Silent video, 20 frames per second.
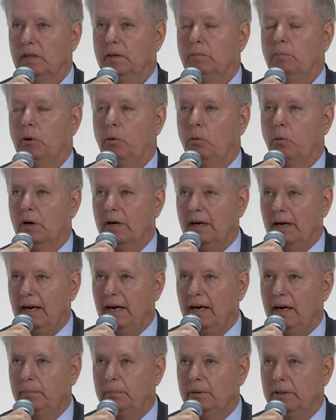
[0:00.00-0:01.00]
But what
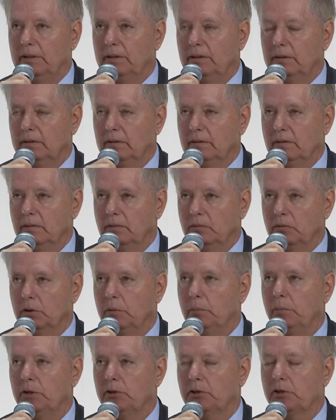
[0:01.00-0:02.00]
happened with
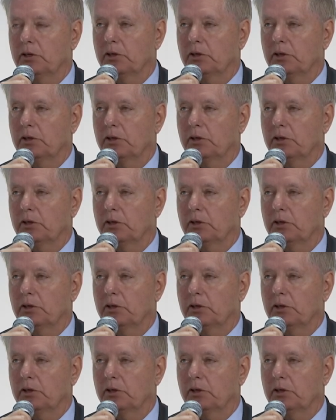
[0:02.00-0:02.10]
Mr.